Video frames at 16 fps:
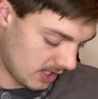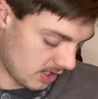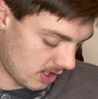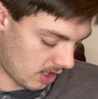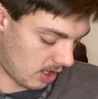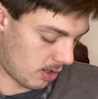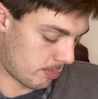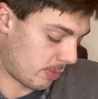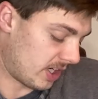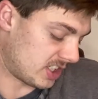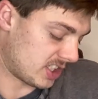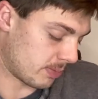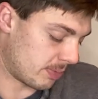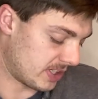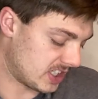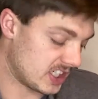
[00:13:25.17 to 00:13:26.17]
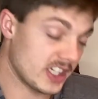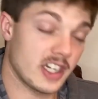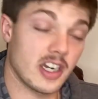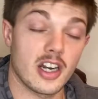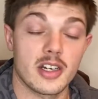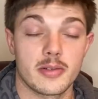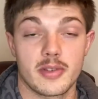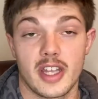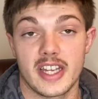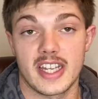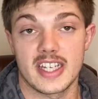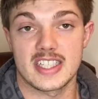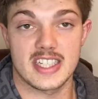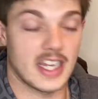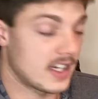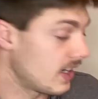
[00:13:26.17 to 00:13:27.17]
But it's a PC card, like I
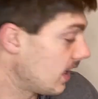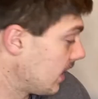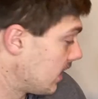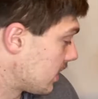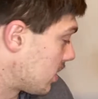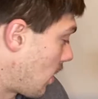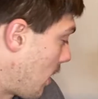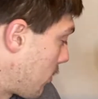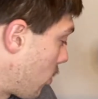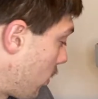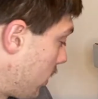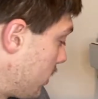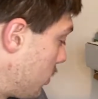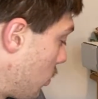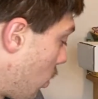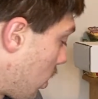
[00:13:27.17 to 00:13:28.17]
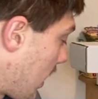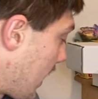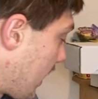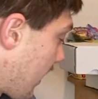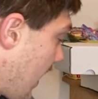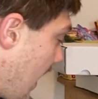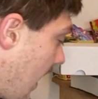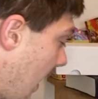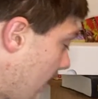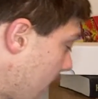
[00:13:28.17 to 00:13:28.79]
said, so I'm going to hold on to that. I